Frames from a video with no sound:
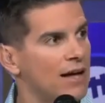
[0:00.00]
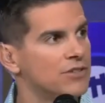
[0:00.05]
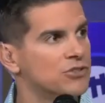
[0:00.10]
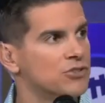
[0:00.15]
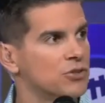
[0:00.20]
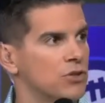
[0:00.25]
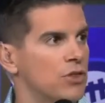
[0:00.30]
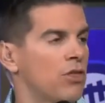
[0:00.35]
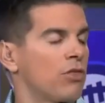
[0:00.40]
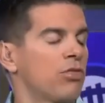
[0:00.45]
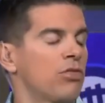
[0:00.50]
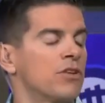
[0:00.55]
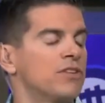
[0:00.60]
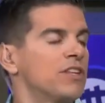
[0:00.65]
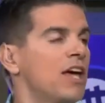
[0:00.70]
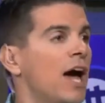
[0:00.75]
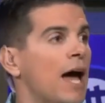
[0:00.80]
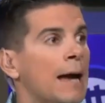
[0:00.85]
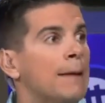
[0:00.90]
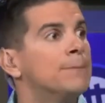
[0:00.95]
so the
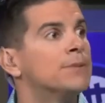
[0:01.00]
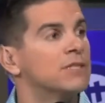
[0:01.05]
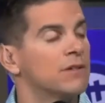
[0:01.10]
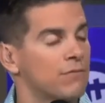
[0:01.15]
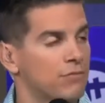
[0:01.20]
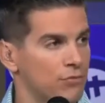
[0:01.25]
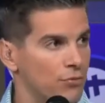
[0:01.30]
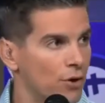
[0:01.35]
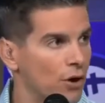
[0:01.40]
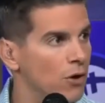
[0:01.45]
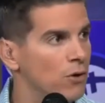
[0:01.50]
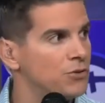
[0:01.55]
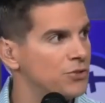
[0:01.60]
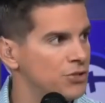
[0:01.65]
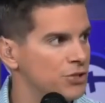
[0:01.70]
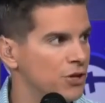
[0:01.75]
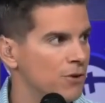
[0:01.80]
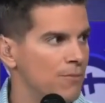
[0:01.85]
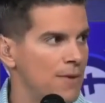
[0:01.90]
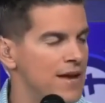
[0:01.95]
types of throws that
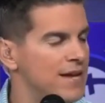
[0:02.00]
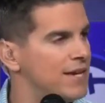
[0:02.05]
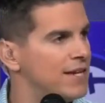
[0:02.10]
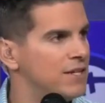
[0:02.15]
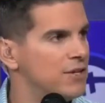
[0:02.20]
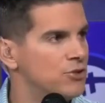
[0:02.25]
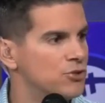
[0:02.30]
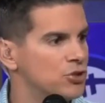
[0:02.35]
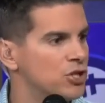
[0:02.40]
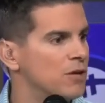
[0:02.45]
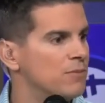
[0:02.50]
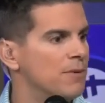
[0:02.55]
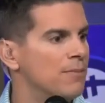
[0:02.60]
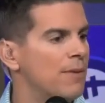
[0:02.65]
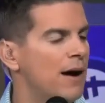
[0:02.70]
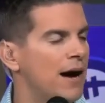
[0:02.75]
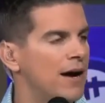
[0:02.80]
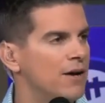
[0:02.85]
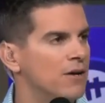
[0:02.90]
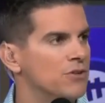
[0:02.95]
you're making to Jacoby
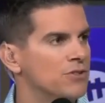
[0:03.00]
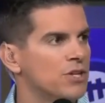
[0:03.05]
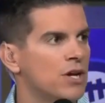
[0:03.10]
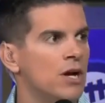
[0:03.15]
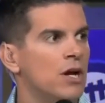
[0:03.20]
Myers